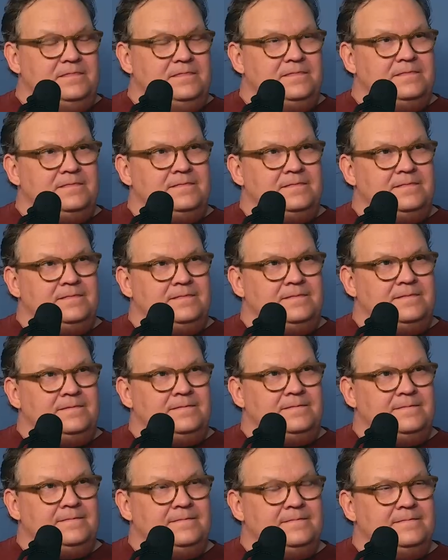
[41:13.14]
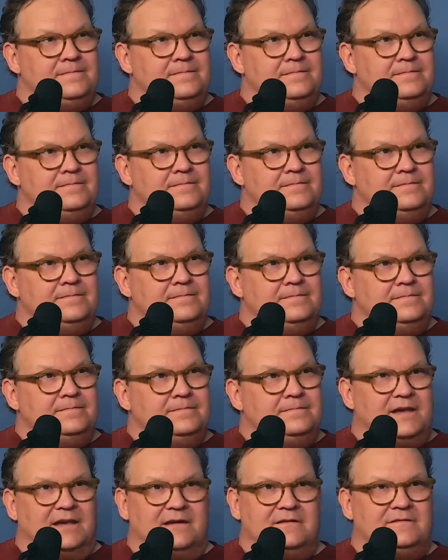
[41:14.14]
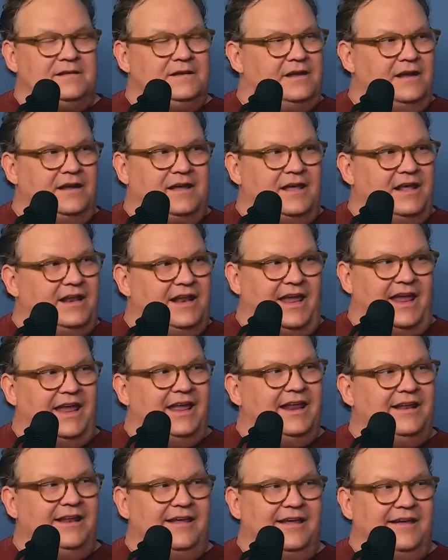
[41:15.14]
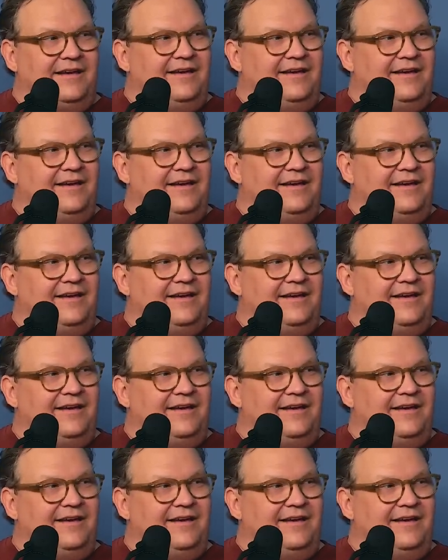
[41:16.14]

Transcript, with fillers: I don't think I got any.